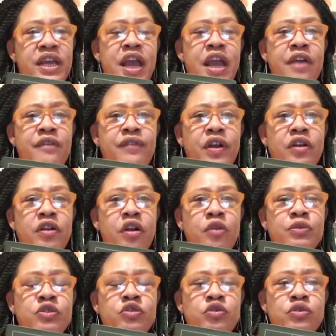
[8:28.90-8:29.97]
And Virgo,
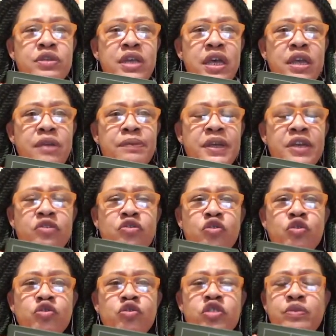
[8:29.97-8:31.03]
what you telling me is
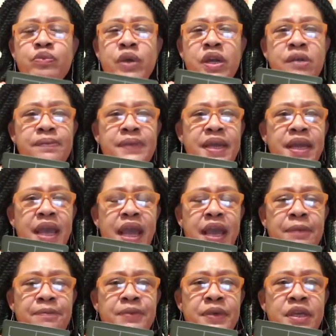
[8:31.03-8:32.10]
you just want to be
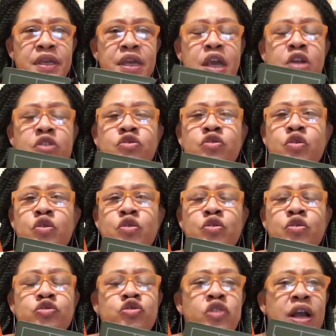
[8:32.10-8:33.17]
happy. You
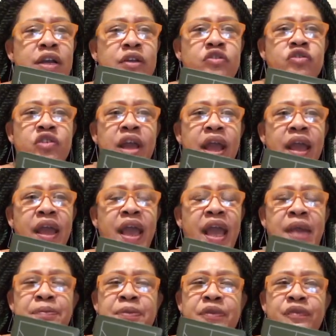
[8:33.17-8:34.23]
trying to create a
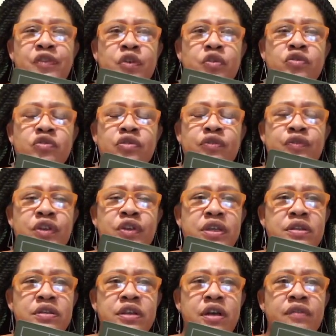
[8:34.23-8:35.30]
happy future for
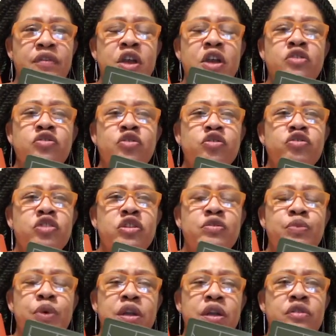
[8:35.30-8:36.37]
yourself. You just
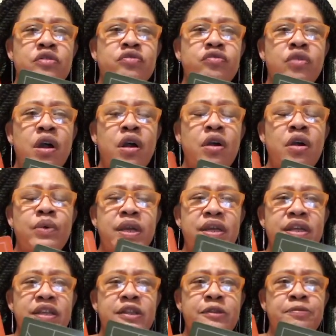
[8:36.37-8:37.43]
want to grow and
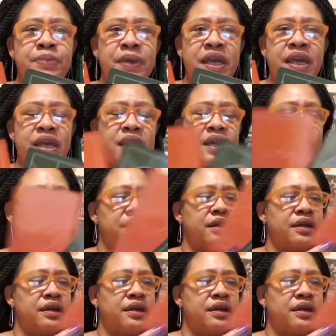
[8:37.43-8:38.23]
expand.